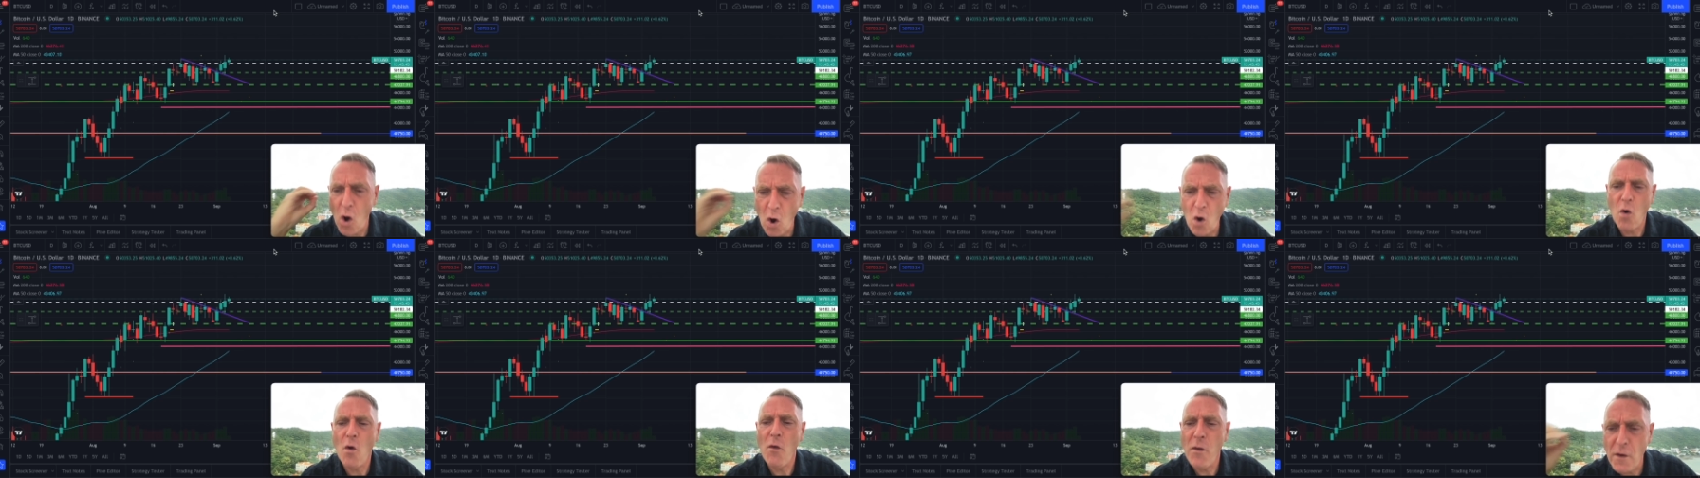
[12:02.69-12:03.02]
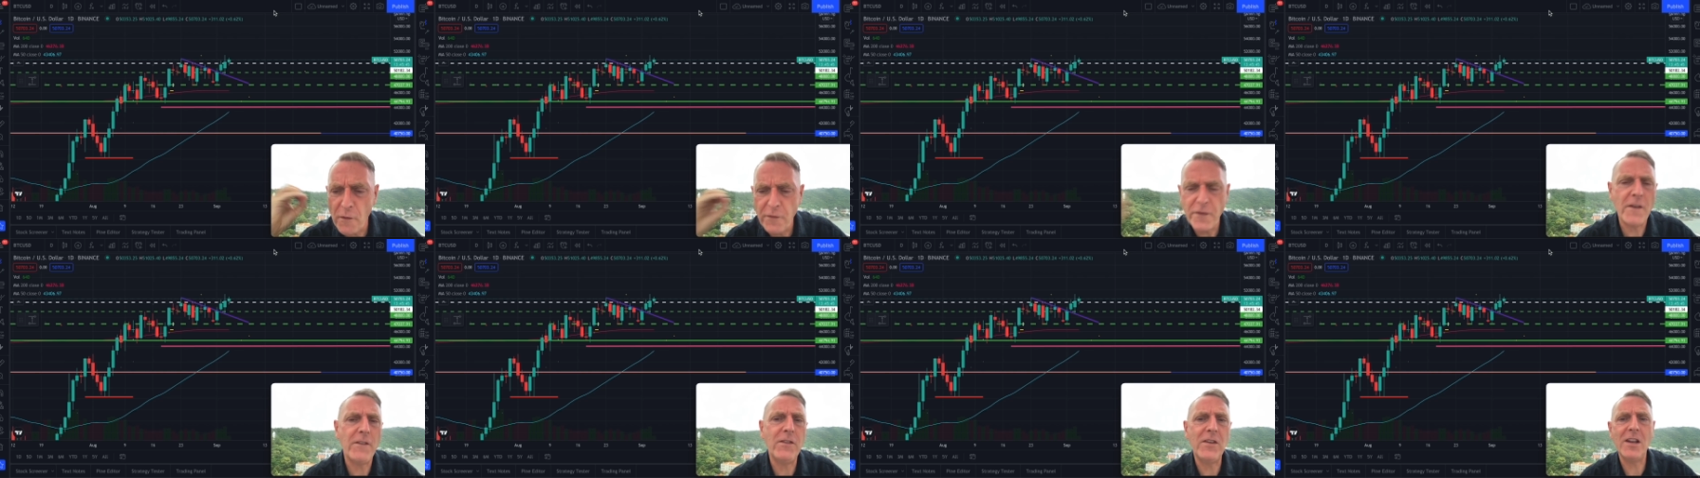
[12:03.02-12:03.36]
over
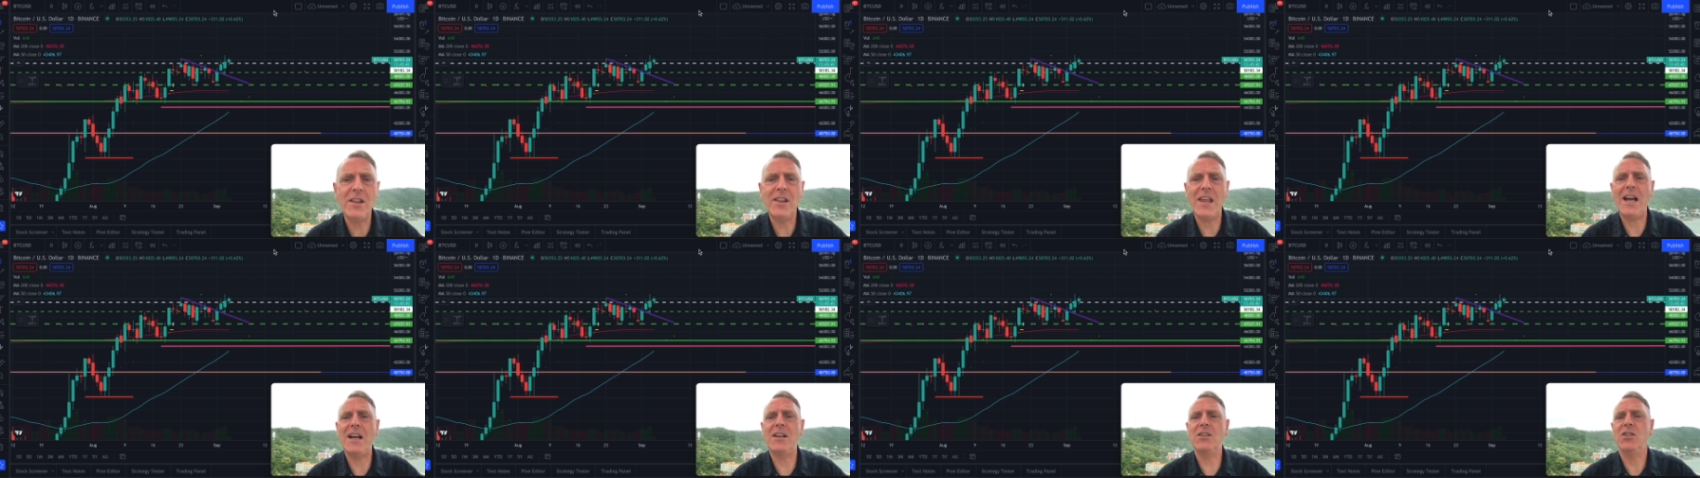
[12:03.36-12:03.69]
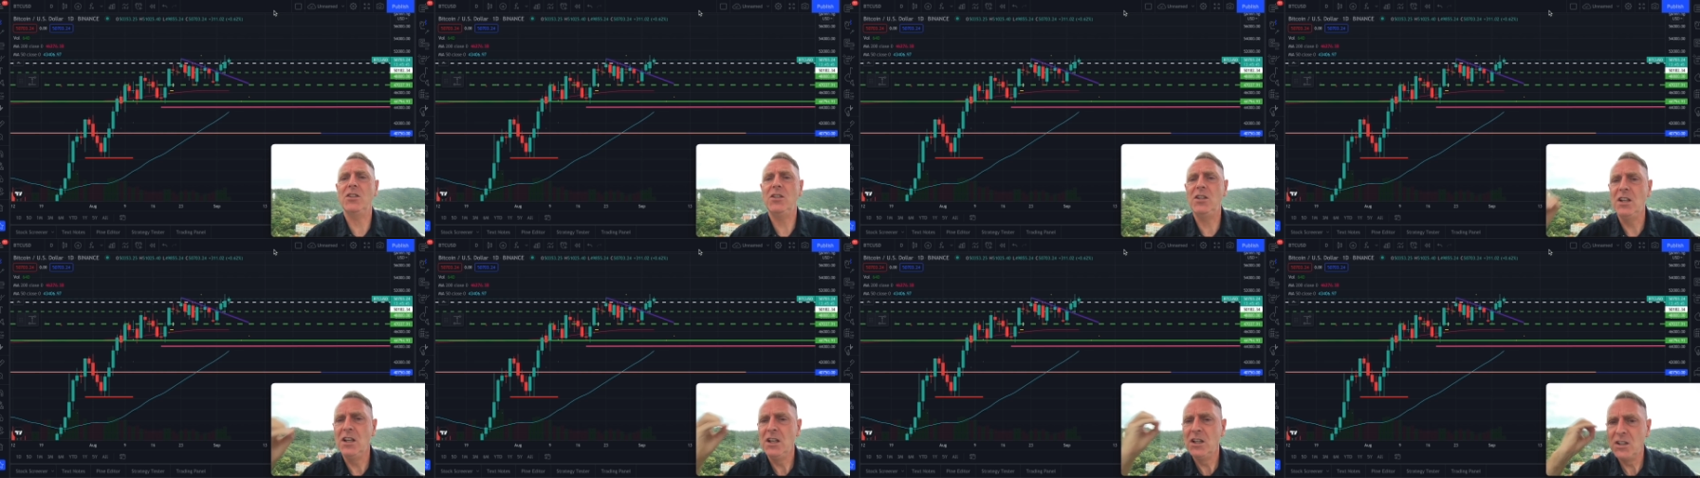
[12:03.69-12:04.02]

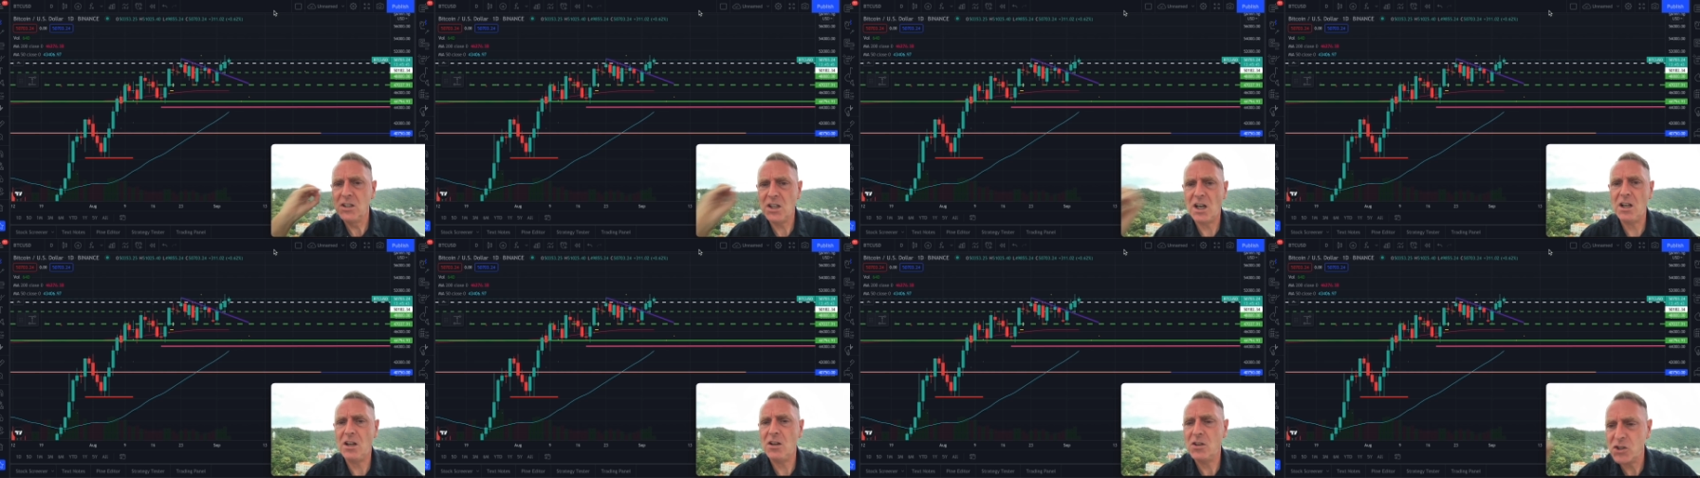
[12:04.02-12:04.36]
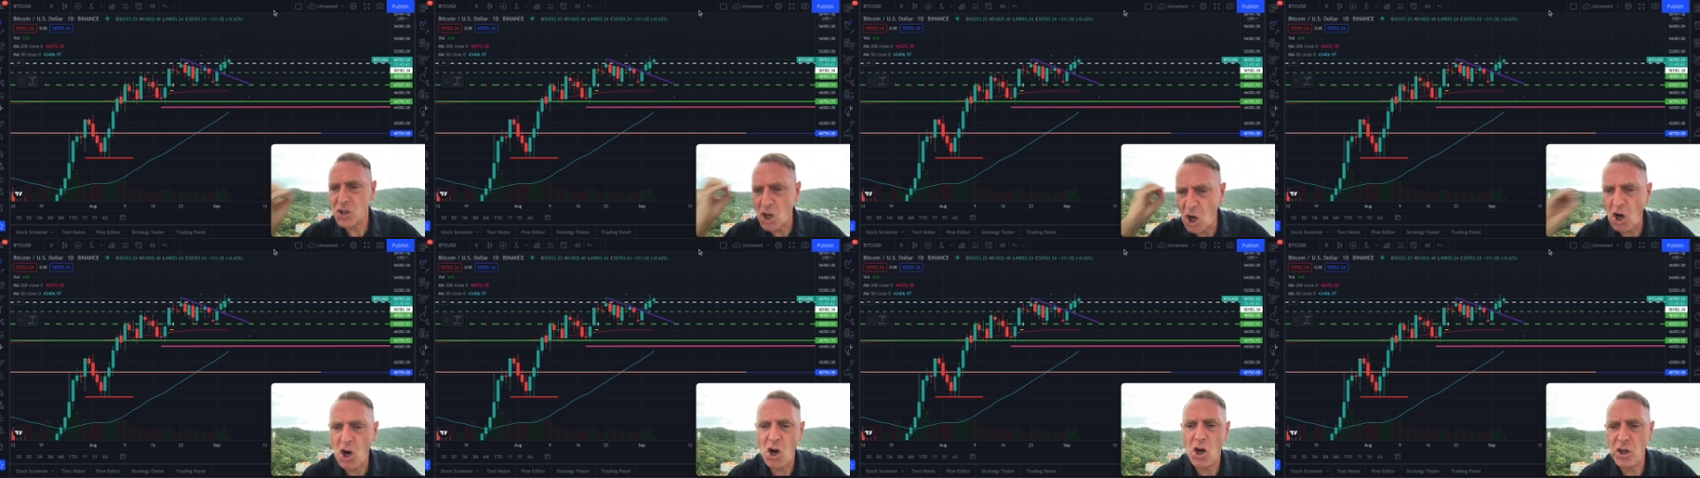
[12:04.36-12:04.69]
$50,000
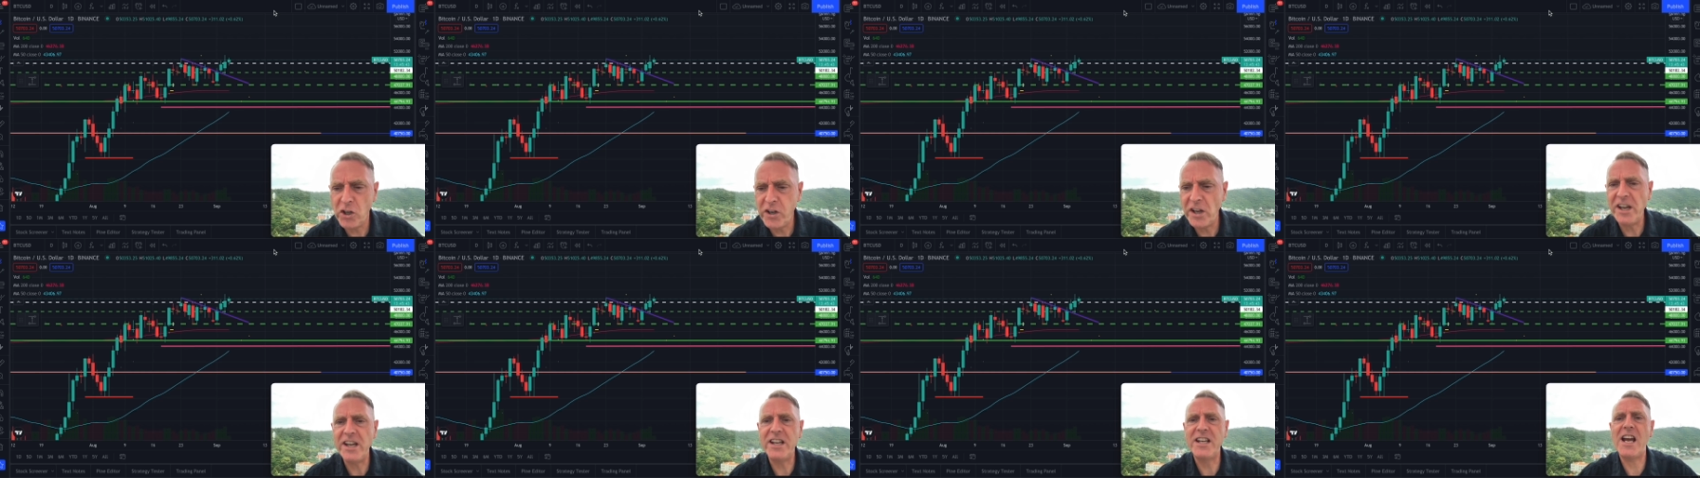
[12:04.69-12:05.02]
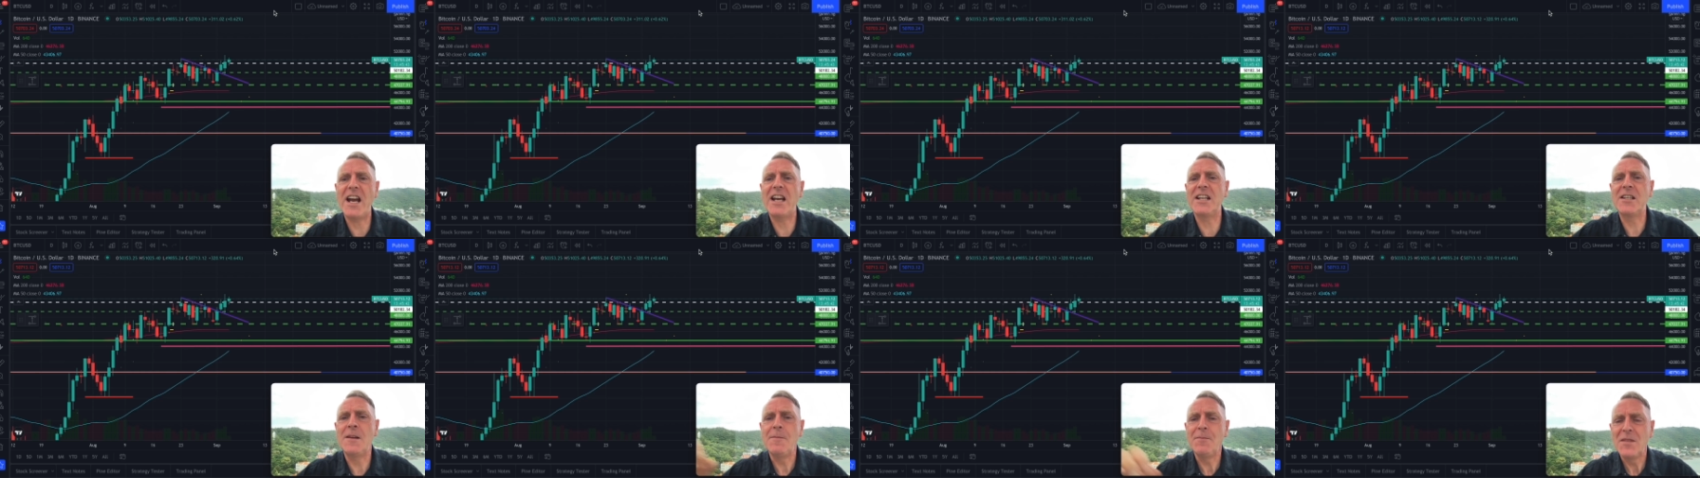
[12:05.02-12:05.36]
all day,
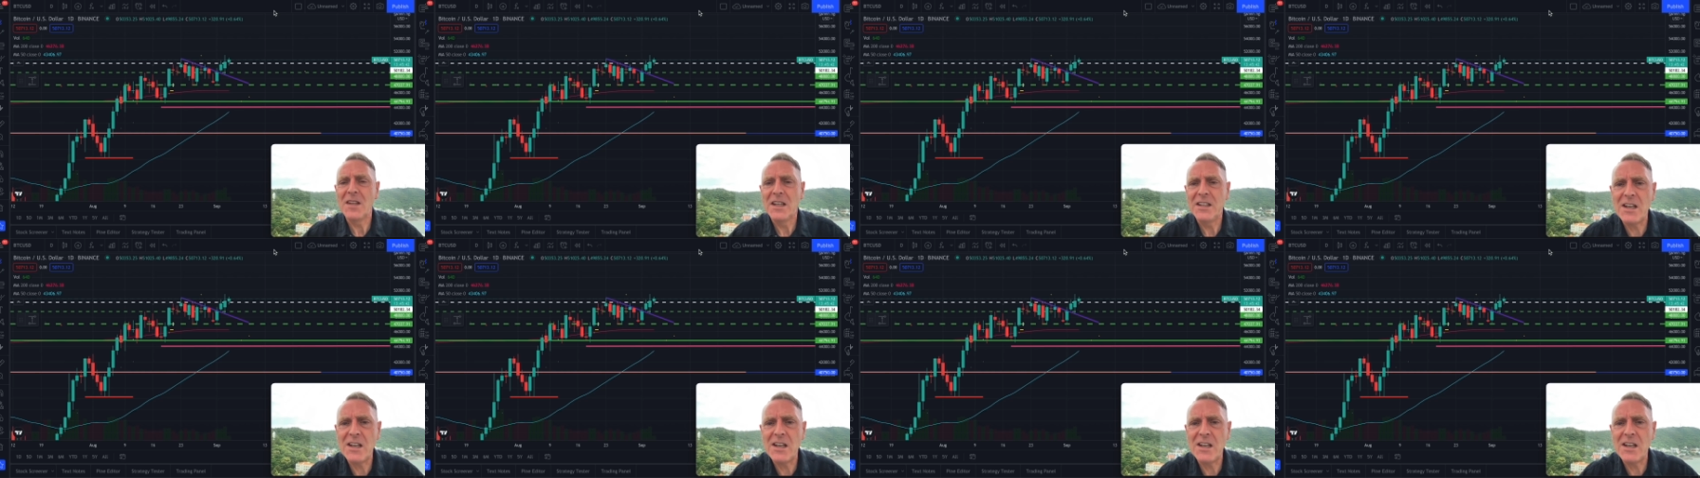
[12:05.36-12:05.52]
guys.